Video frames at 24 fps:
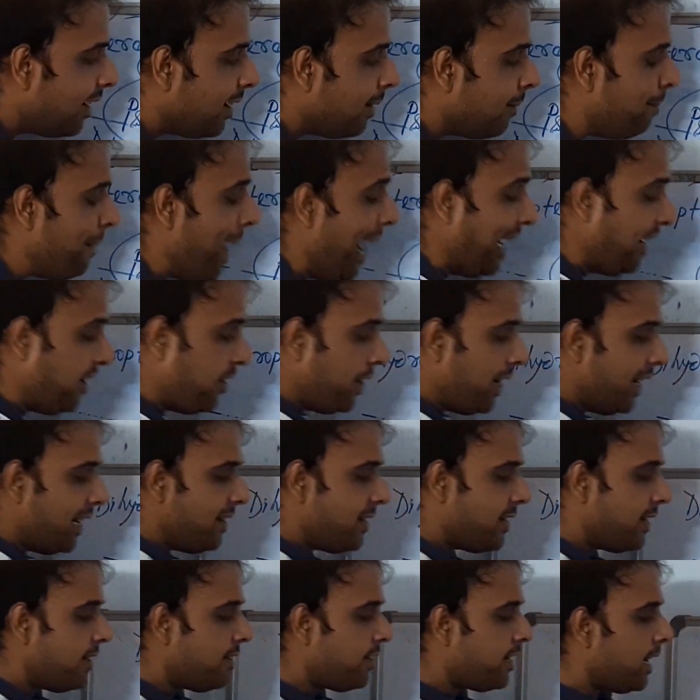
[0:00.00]
bacterial
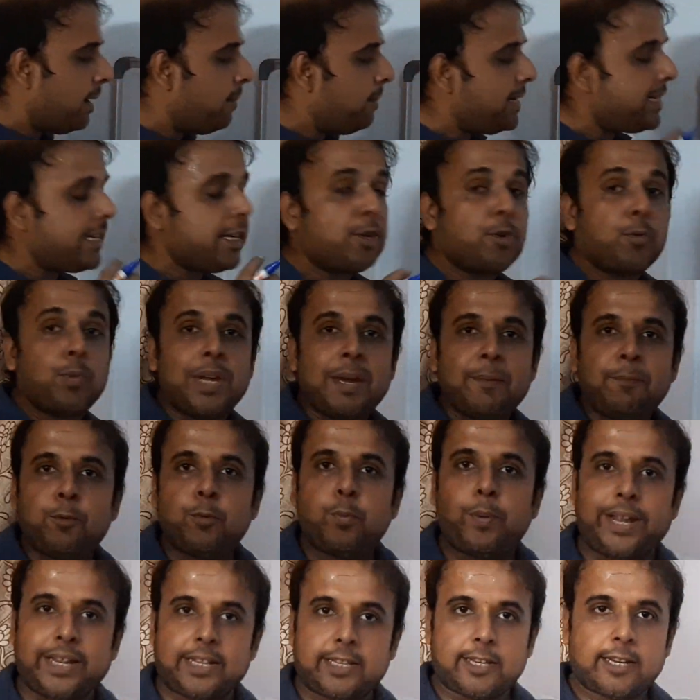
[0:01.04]
system is equipped
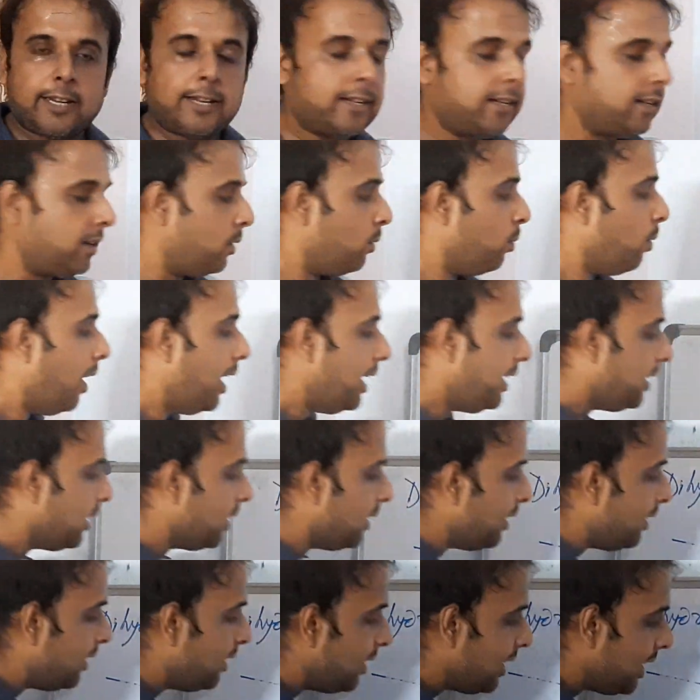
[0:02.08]
with what?
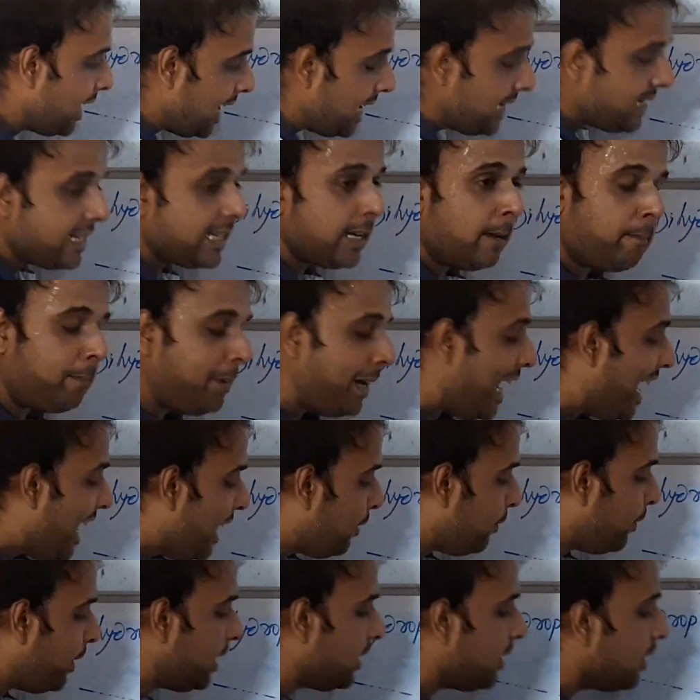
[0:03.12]
Is supplied
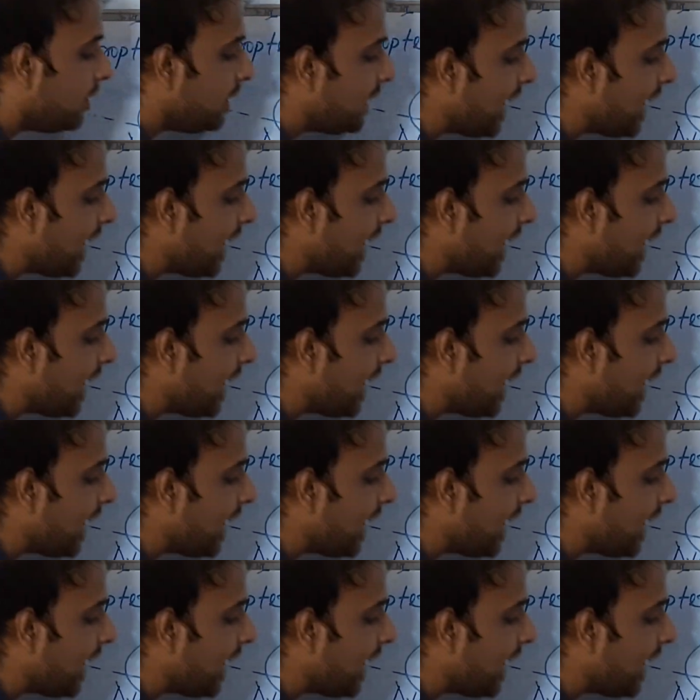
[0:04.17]
with